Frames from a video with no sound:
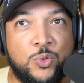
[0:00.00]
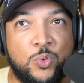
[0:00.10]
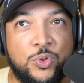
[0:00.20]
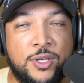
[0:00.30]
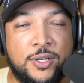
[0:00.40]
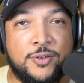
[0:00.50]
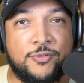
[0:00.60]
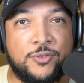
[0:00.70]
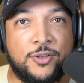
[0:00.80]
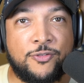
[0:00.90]
the
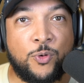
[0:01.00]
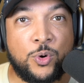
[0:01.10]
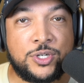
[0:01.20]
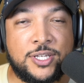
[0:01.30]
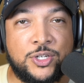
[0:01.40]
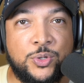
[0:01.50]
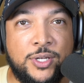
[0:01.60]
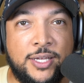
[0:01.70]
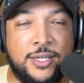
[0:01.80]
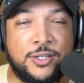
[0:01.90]
the force that you
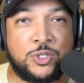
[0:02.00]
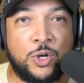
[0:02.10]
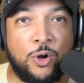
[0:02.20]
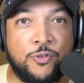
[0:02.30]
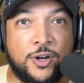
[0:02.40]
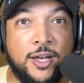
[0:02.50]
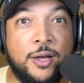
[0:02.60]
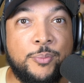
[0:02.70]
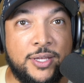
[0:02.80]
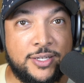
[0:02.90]
need to
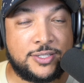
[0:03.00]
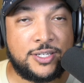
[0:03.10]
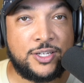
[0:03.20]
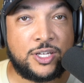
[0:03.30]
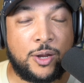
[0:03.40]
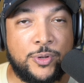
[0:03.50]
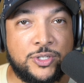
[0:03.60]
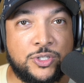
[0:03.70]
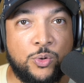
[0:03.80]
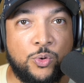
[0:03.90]
overcome this is going to be
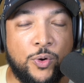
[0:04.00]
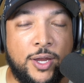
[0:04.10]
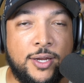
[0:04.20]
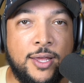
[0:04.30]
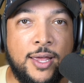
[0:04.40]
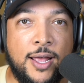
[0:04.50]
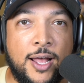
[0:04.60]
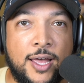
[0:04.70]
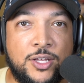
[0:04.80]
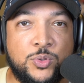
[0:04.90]
so great.
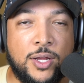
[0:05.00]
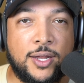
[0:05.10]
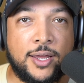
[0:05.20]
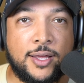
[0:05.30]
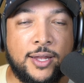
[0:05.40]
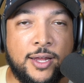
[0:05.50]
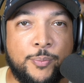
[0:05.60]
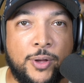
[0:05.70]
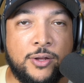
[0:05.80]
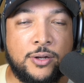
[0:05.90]
And that's what I like a lot
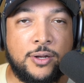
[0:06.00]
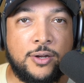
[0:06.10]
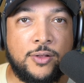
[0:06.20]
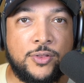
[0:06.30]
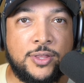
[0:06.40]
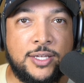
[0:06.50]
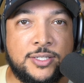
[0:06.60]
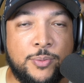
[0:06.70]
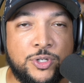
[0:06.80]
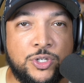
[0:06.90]
about these
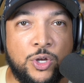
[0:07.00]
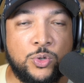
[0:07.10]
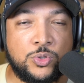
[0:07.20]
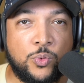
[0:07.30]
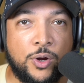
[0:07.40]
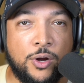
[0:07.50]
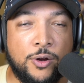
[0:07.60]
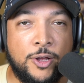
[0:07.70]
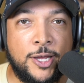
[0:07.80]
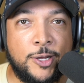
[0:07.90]
type of shows where
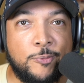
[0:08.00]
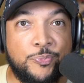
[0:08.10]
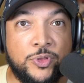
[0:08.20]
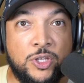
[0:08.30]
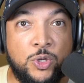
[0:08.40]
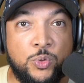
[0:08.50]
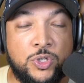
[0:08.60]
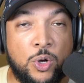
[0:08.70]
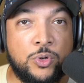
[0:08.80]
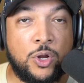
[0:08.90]
you
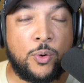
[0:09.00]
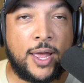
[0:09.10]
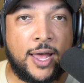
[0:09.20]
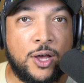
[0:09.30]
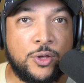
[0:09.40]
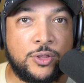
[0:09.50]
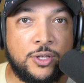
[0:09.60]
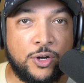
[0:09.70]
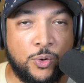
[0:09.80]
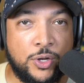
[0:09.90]
don't know how
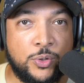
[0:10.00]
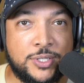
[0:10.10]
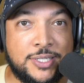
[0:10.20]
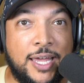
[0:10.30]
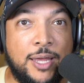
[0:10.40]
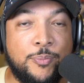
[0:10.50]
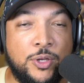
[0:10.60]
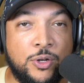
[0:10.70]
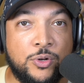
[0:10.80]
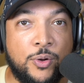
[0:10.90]
they're going to escape. You
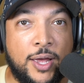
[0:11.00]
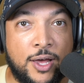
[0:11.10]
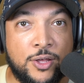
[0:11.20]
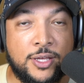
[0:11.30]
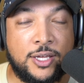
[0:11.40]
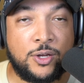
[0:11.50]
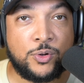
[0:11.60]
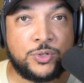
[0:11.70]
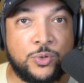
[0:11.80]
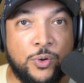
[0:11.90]
don't know how the
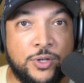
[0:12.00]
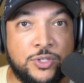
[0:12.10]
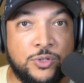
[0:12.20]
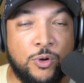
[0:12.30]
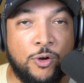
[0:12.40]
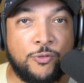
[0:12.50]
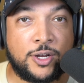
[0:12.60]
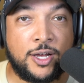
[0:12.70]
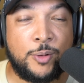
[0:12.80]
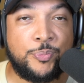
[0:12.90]
hero is going to
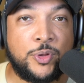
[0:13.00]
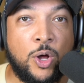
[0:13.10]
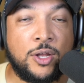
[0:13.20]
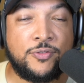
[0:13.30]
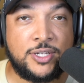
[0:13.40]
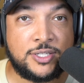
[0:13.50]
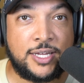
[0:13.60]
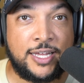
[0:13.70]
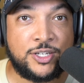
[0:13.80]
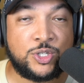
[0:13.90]
overcome all of these
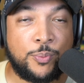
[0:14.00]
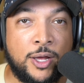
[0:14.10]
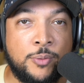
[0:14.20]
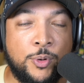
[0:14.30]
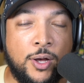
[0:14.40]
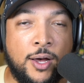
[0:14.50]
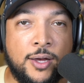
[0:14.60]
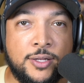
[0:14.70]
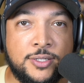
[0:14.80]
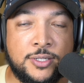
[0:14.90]
insurmountable
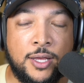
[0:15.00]
odds.